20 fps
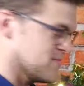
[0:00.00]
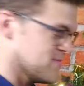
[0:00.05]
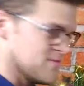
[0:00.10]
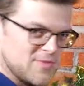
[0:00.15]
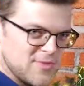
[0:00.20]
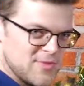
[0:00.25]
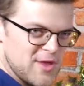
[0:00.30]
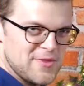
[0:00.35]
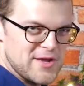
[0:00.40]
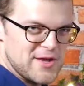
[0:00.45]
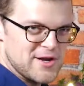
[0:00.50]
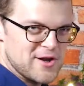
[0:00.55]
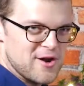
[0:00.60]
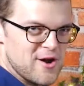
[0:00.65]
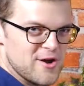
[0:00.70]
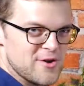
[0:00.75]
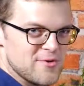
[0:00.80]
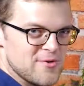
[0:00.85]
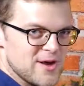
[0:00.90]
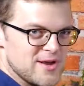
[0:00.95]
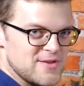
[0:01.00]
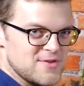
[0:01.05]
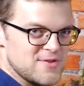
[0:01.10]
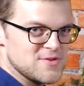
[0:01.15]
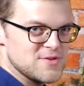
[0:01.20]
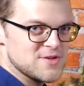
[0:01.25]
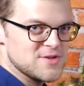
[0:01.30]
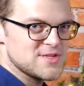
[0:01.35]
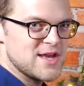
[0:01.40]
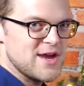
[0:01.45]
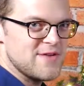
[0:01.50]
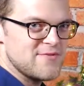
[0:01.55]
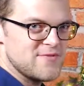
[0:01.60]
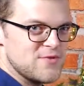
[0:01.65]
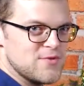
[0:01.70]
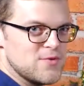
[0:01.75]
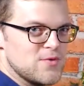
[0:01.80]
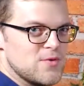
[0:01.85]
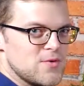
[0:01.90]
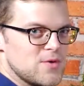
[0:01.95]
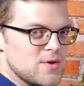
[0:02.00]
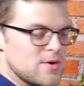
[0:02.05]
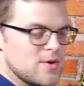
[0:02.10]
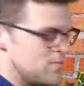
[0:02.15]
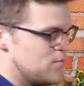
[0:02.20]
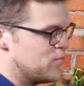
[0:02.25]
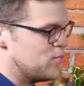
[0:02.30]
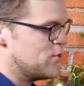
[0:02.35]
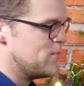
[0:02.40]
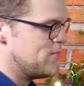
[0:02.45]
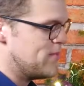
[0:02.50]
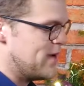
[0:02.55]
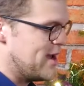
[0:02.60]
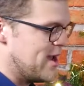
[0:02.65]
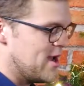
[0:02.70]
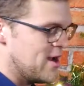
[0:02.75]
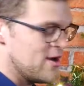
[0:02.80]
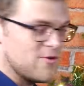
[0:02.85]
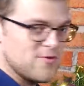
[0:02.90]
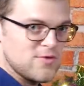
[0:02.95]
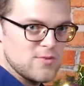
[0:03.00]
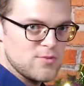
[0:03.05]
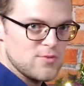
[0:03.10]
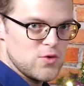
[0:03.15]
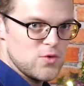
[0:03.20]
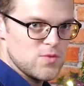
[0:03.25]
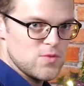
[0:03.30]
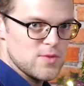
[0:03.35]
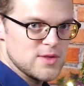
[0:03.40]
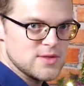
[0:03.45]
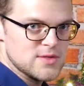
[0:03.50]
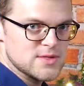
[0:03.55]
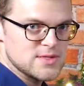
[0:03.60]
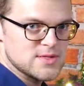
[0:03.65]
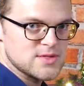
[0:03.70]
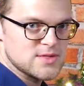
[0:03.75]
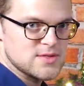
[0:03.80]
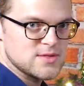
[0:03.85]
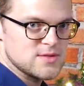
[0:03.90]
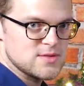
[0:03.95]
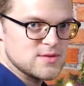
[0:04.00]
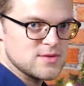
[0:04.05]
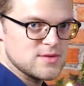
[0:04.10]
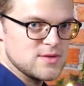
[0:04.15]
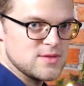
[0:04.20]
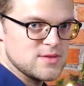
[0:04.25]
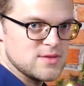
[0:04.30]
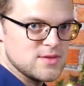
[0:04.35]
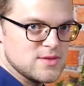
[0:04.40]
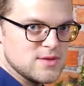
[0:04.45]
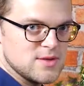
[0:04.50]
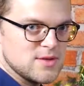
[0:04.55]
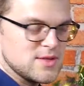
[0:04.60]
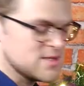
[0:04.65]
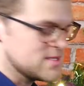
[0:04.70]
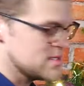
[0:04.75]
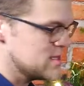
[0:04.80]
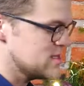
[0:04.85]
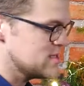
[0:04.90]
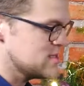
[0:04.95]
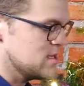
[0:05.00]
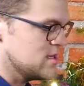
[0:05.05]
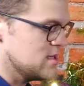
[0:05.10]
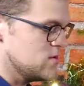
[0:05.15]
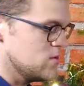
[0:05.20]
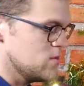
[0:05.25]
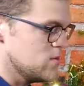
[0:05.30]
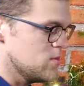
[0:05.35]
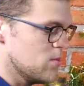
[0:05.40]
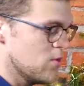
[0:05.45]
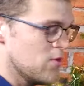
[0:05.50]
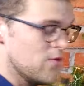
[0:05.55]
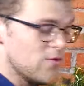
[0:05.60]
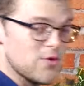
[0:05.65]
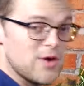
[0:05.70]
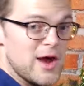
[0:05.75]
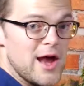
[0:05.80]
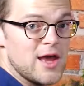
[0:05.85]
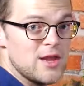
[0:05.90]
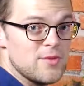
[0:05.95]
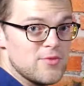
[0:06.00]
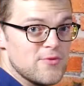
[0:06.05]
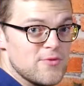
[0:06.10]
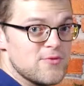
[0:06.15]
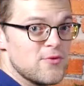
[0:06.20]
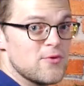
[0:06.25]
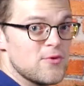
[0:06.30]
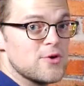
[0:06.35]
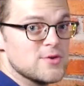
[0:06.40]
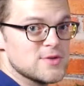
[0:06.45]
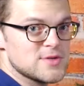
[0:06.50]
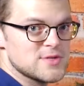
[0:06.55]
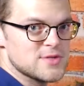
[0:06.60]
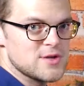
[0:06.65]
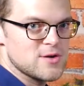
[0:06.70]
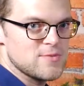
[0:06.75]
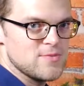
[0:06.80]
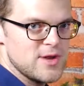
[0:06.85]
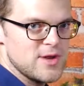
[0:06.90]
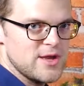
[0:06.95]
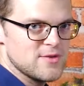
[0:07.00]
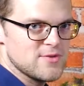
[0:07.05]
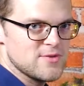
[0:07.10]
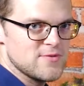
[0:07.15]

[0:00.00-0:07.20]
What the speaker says: Not that hard, right? You just have to prepare the movements in a sense that you move your hand before you start playing the